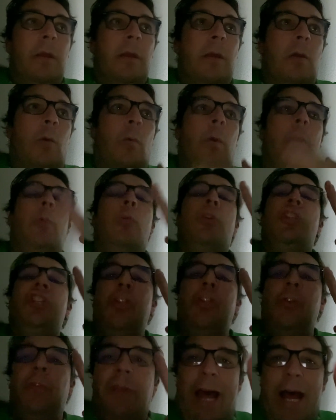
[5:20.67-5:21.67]
We would
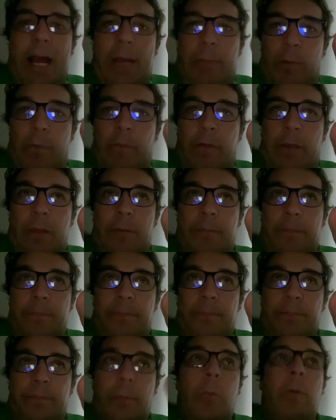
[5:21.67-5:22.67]
use iMovie.
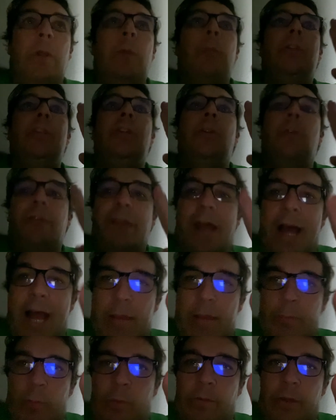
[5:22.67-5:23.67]
We would use
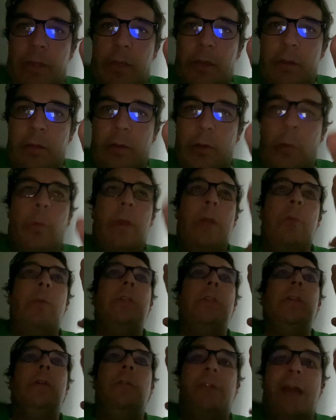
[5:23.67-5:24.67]
iMovie. We
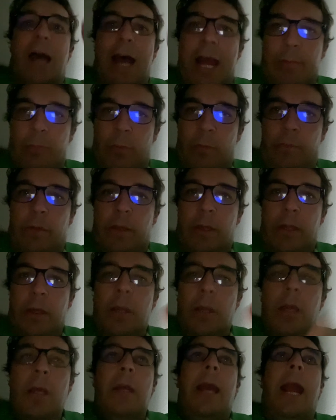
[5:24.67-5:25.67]
would use iMovie.
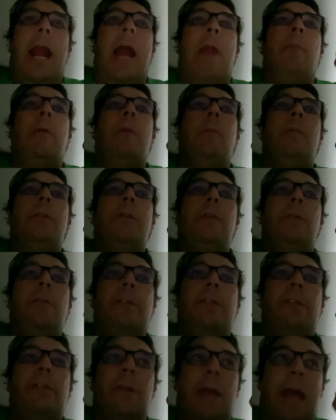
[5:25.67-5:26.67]
And we would
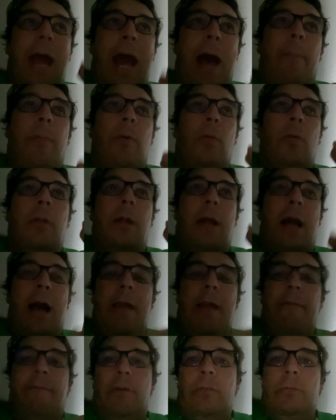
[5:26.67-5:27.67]
use Apple
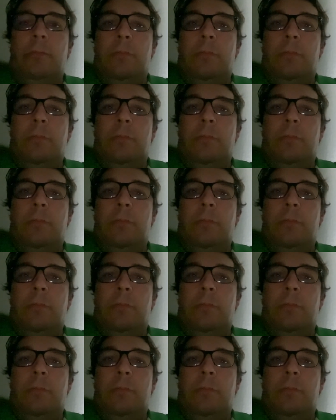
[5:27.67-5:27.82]
iPhone.